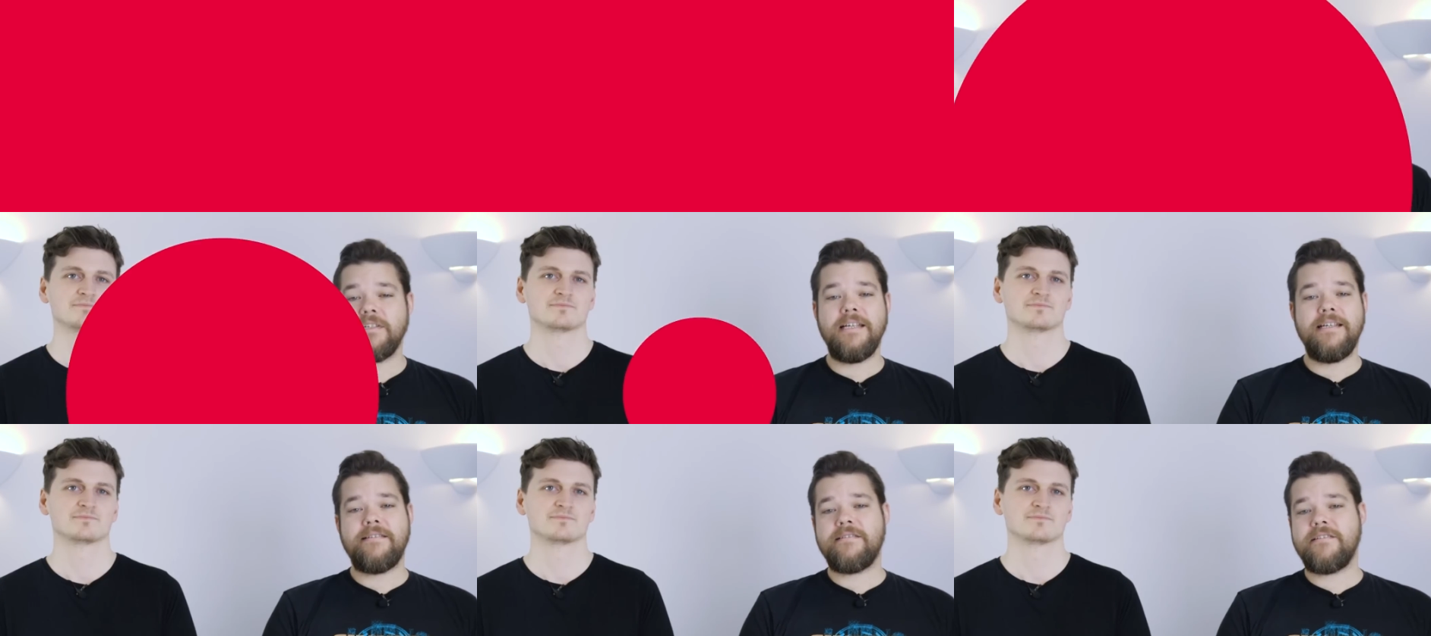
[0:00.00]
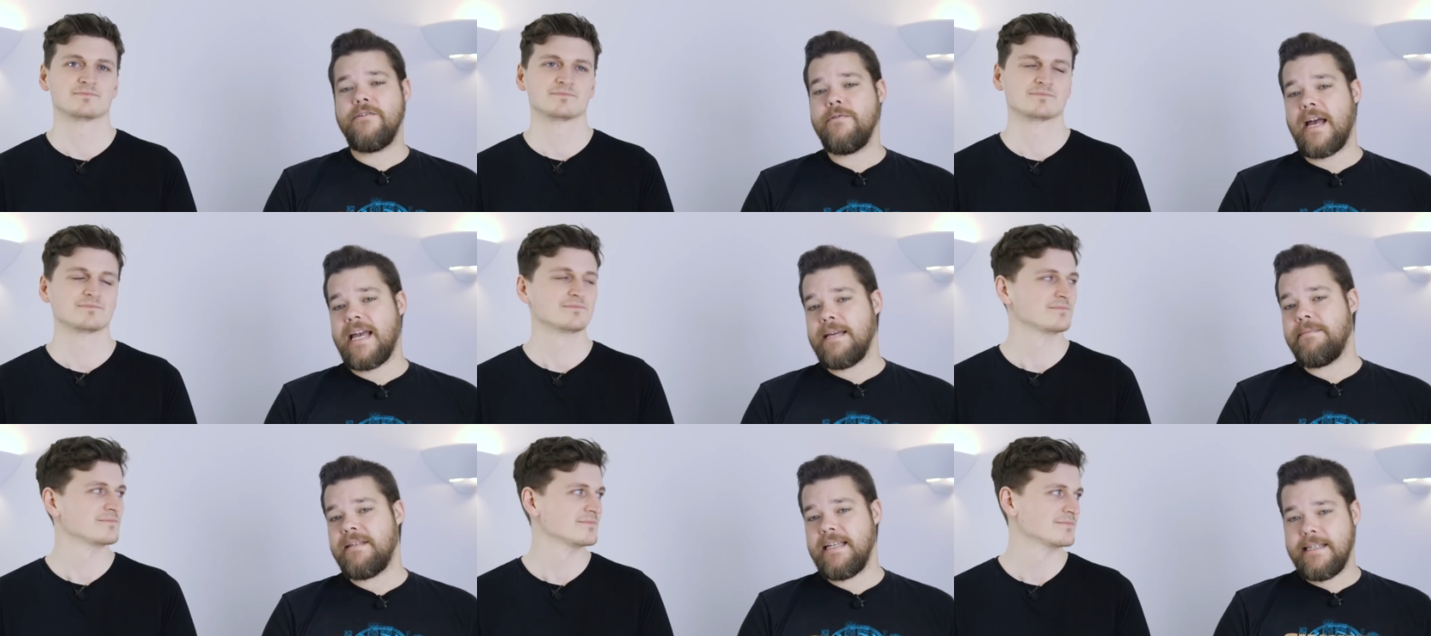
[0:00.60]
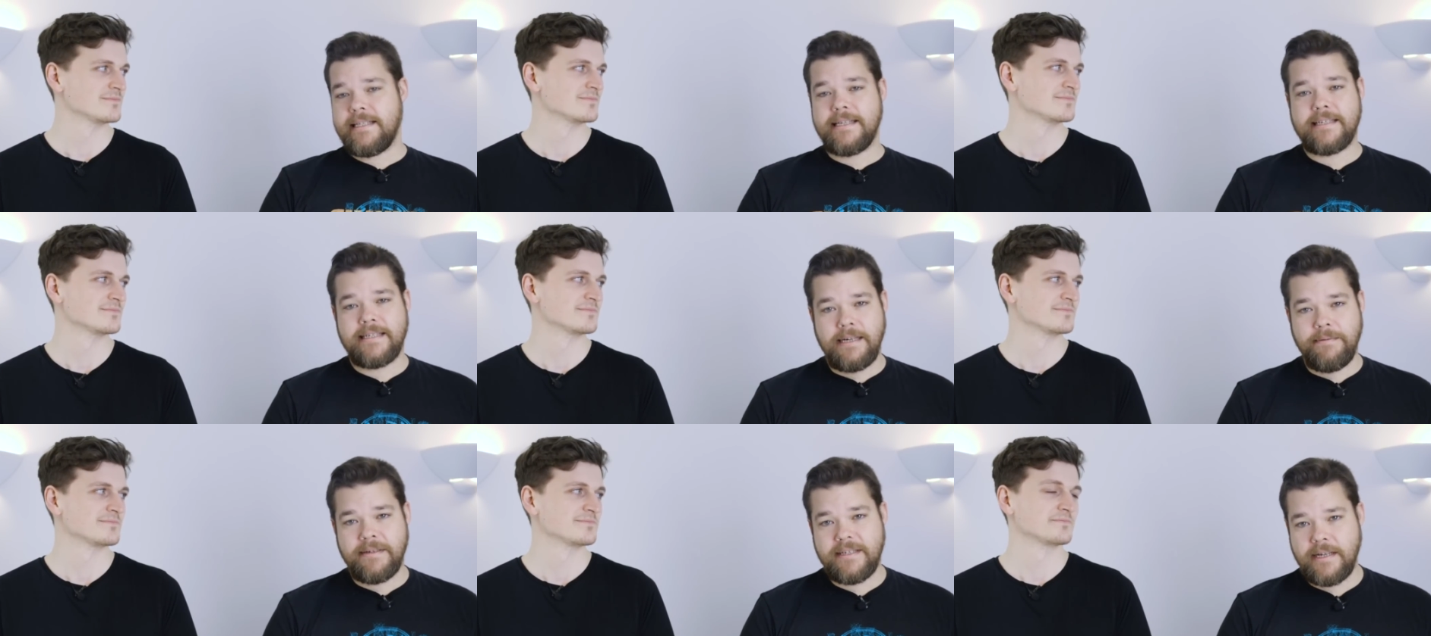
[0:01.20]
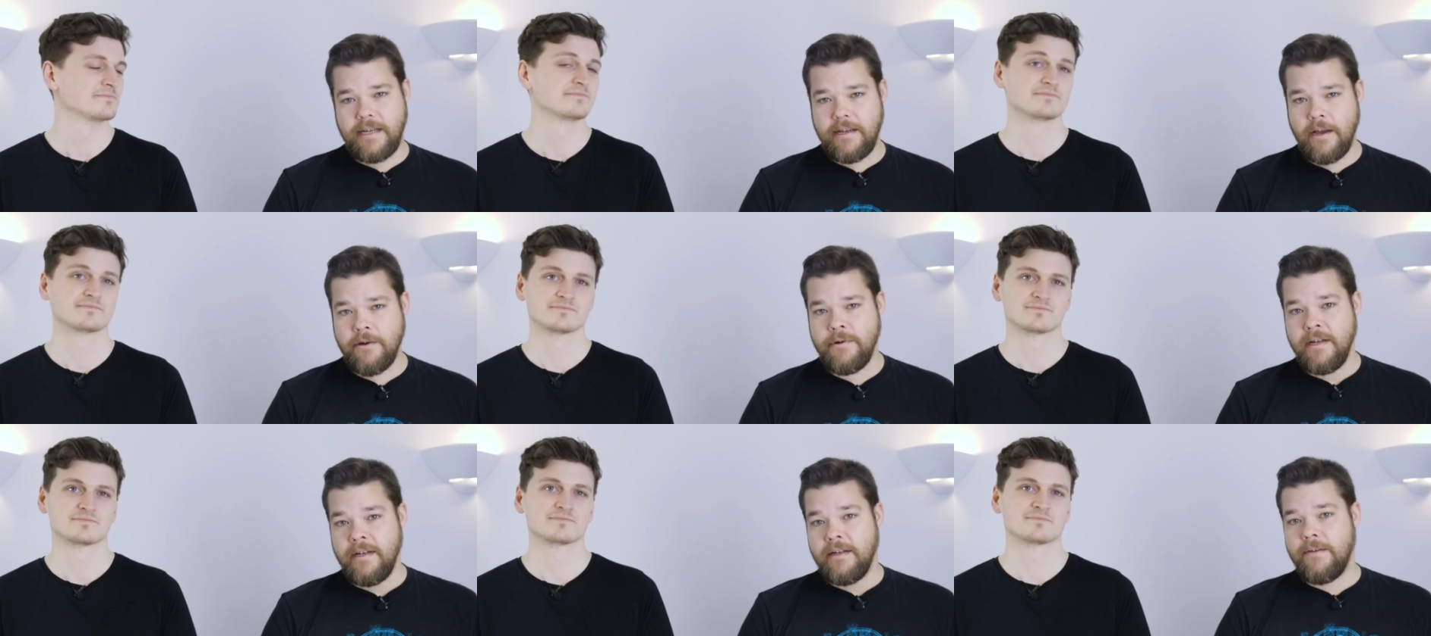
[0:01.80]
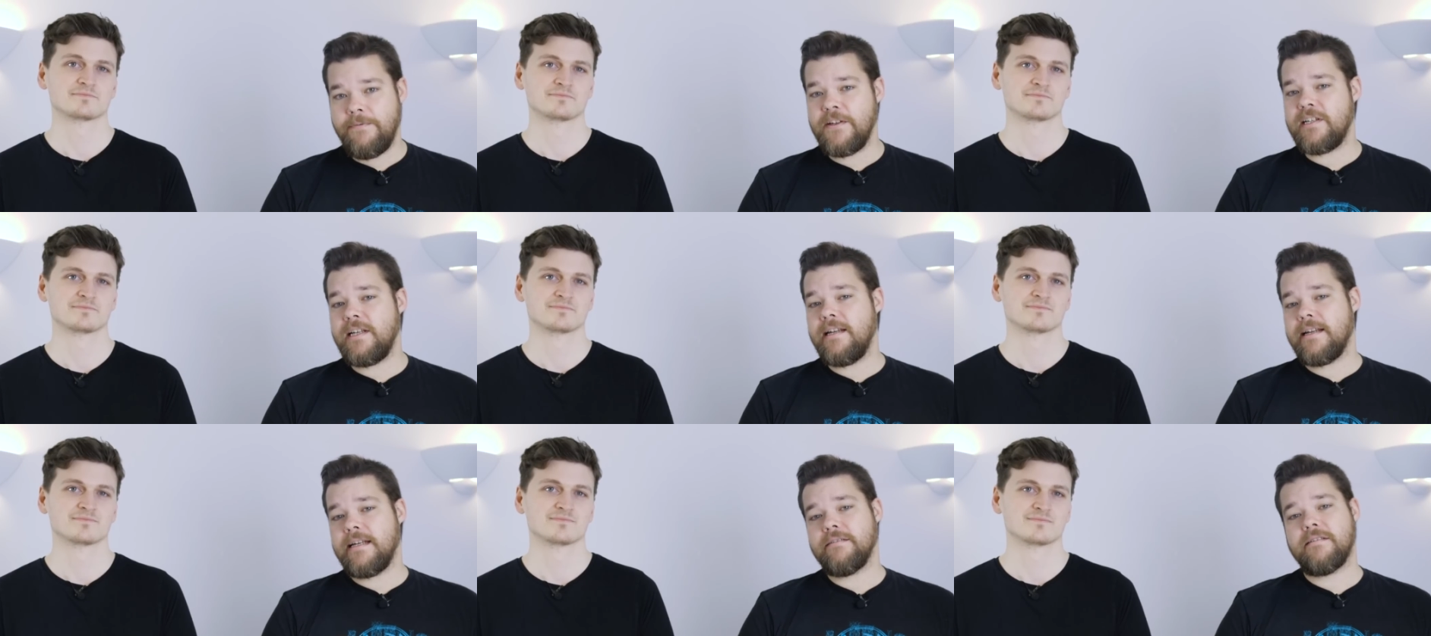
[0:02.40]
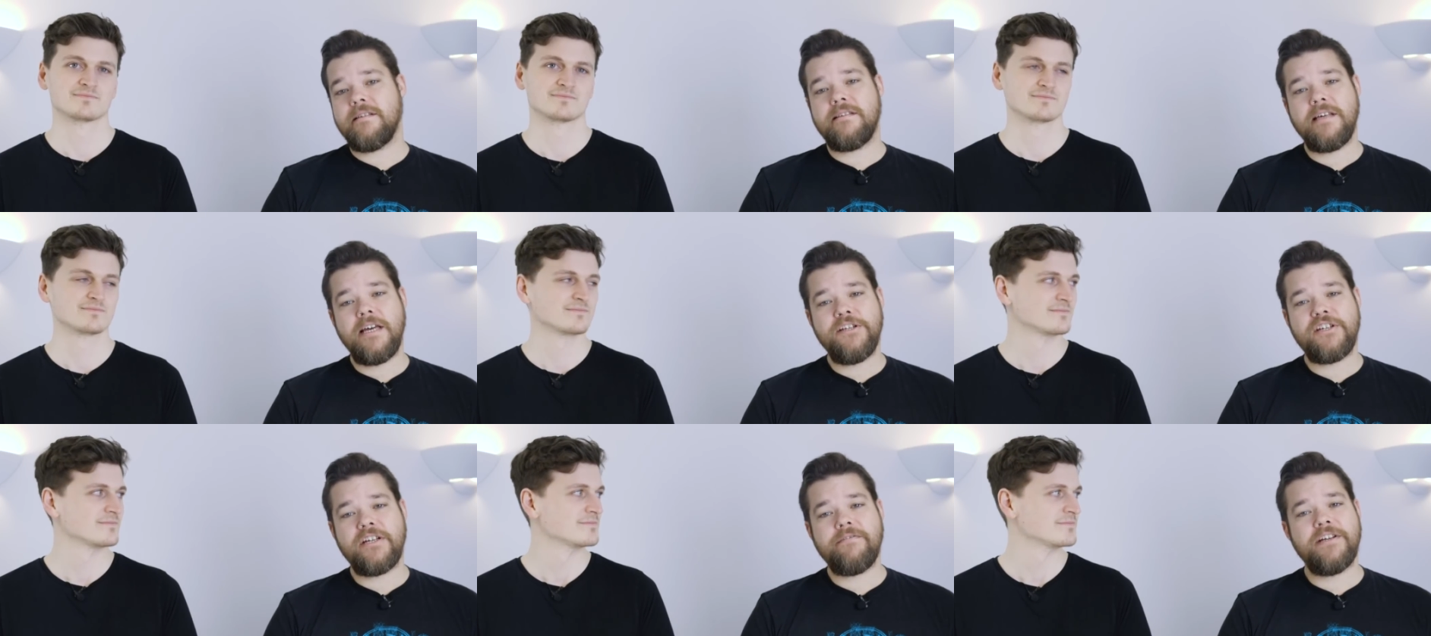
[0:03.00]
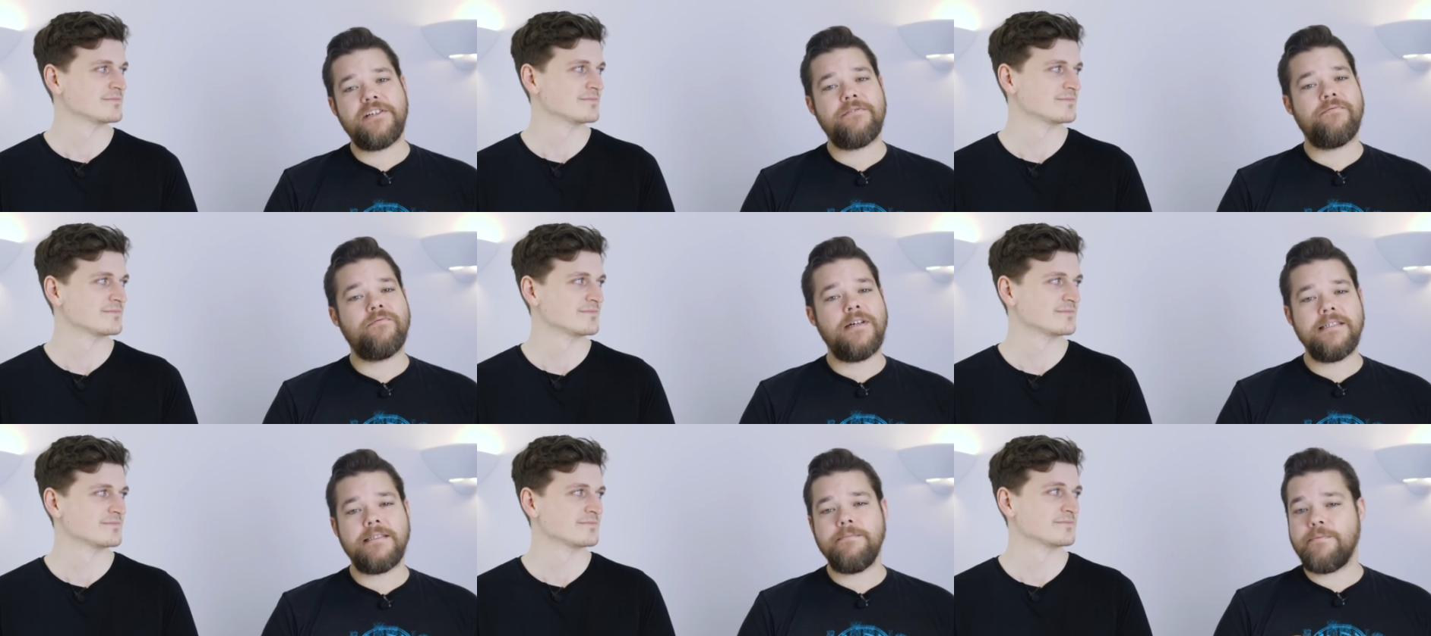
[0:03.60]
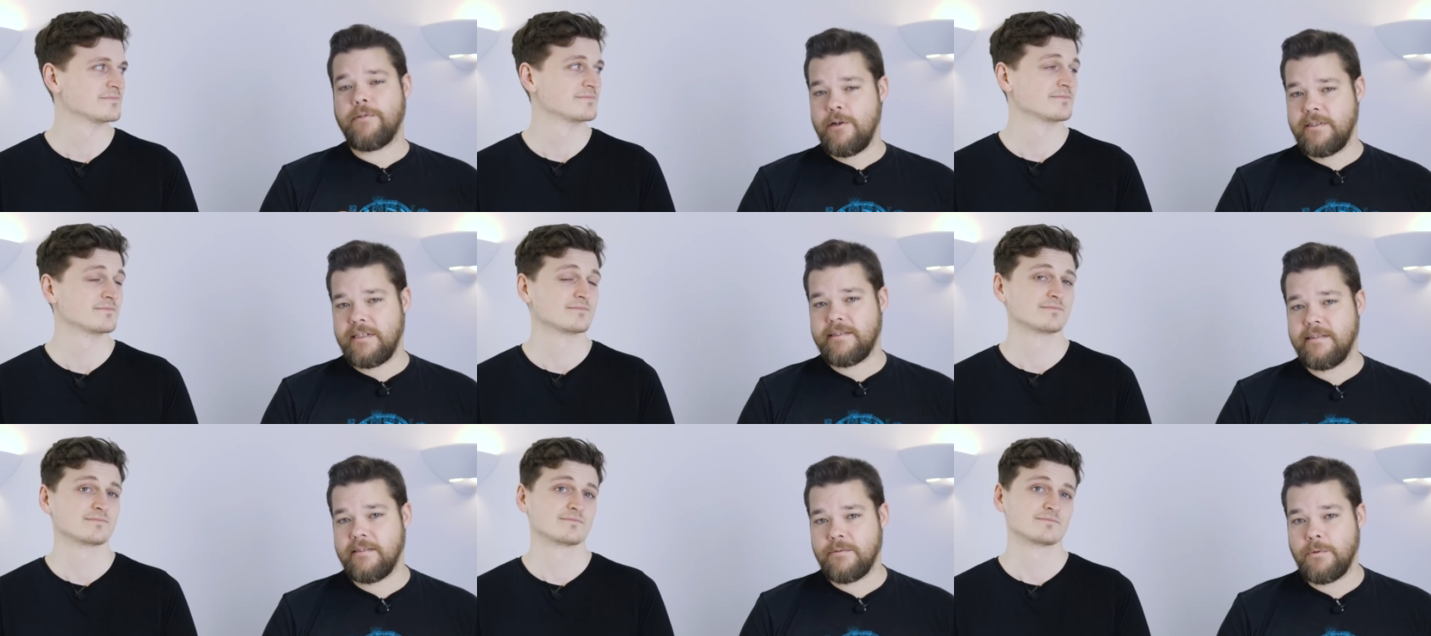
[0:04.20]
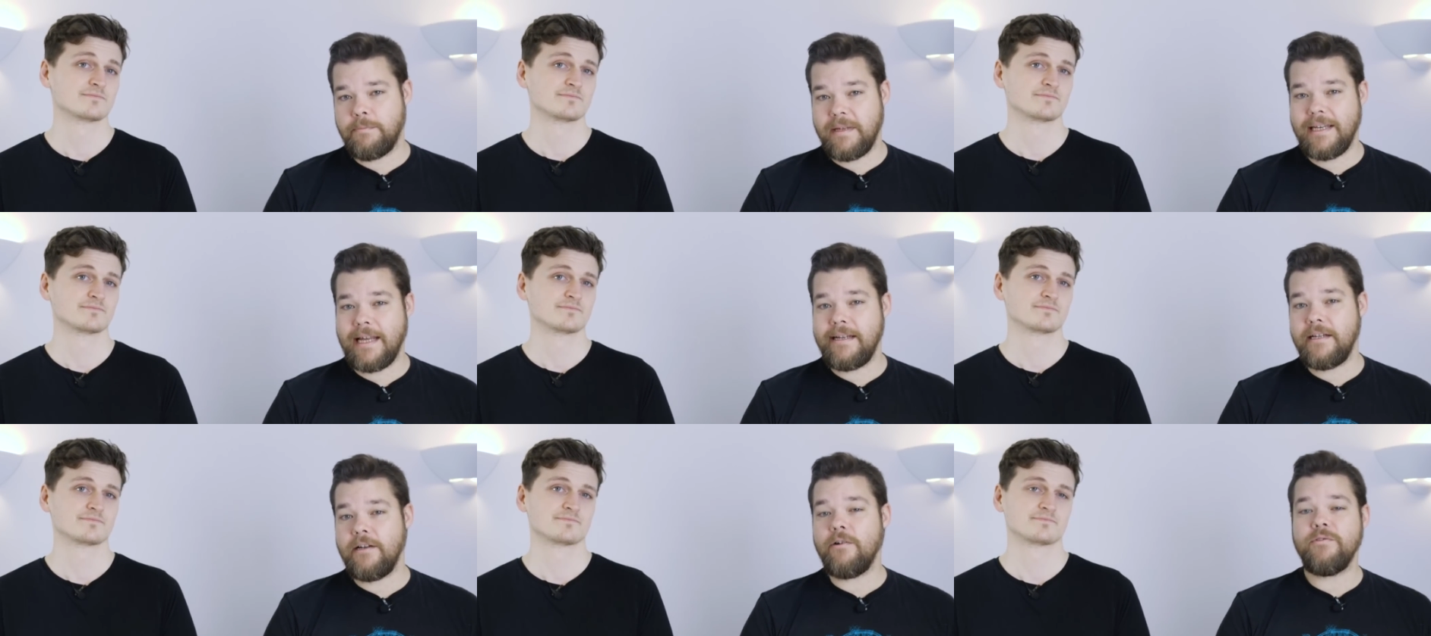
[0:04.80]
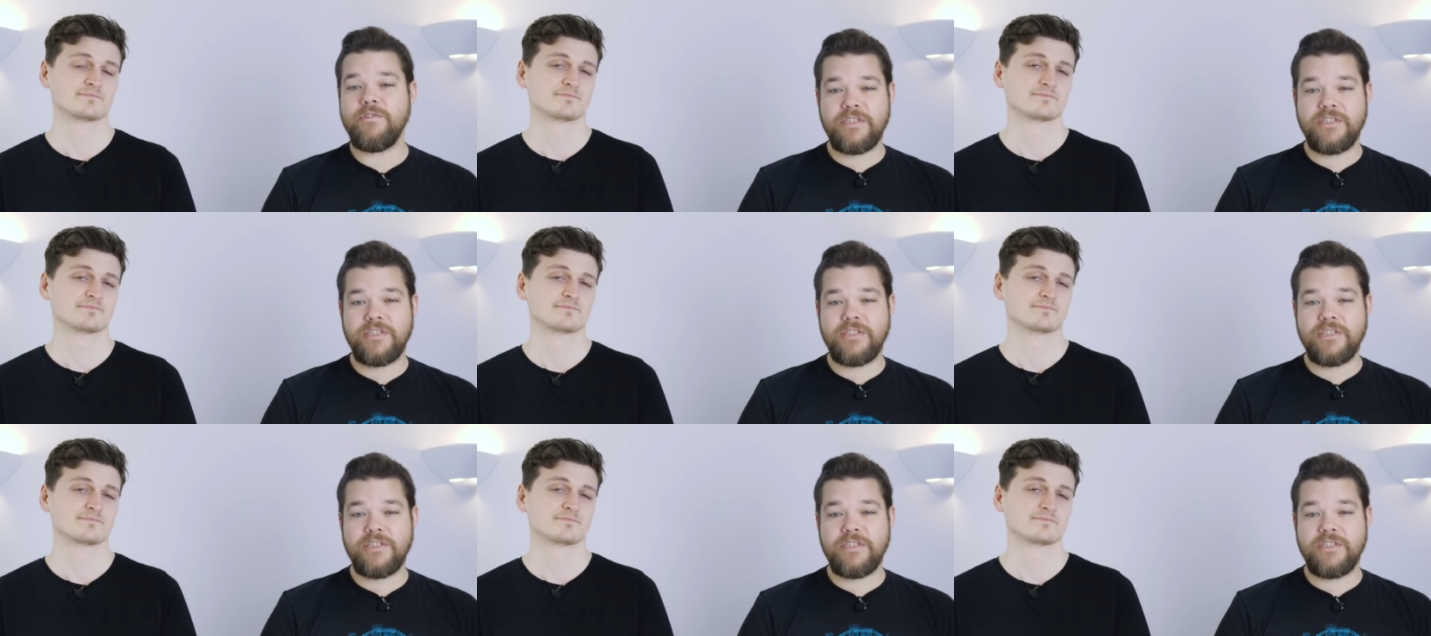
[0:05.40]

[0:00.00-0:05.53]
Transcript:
Speaker 1: Dr. Lisa Su, AMD's esteemed CEO, officially announced the third generation Ryzen processors would be landing on